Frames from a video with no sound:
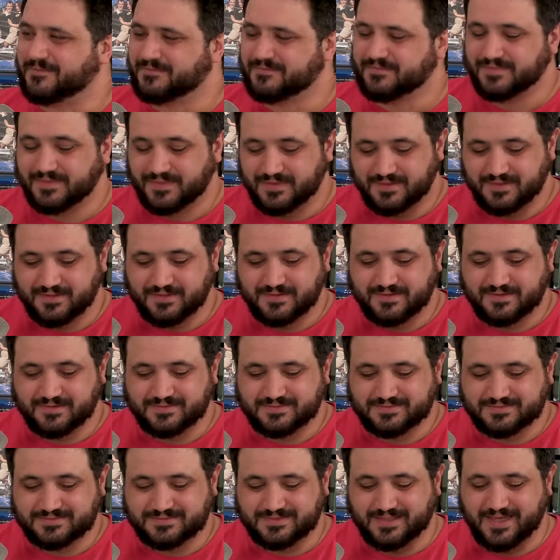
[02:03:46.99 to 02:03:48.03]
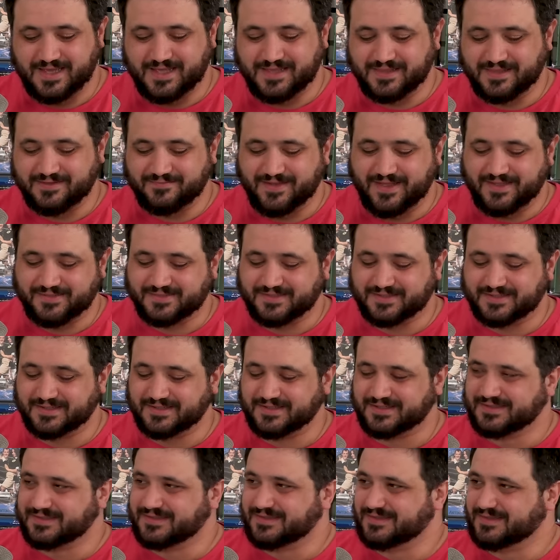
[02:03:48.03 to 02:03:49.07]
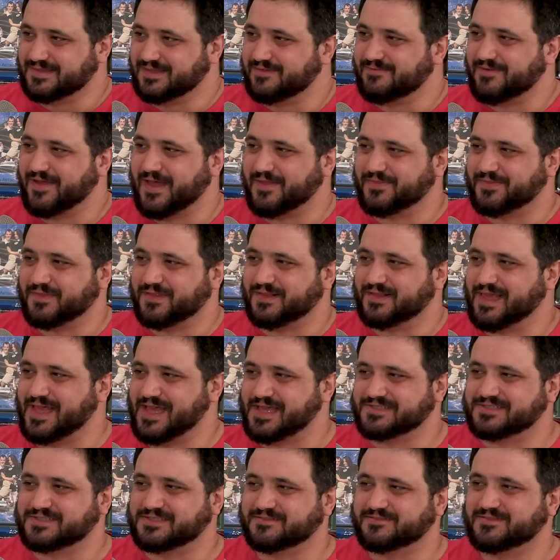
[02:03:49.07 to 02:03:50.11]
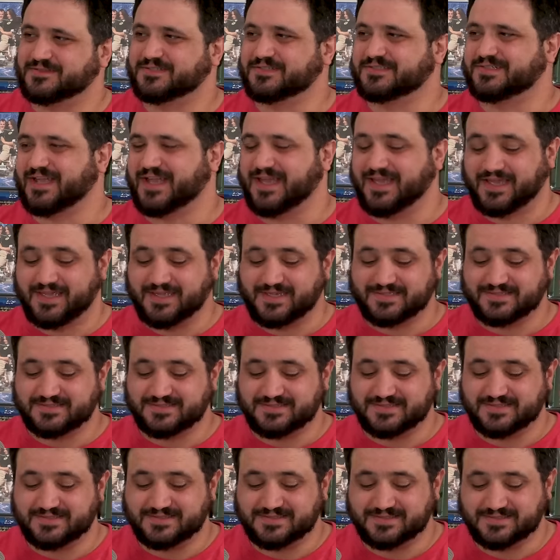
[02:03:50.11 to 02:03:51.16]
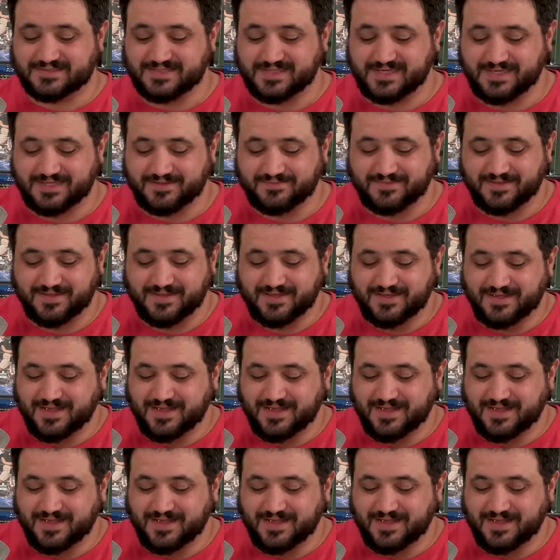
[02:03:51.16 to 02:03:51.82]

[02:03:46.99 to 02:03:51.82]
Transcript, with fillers: Come on, little hobbit. We're going to show you some shit. Live out the last of your days. This is it.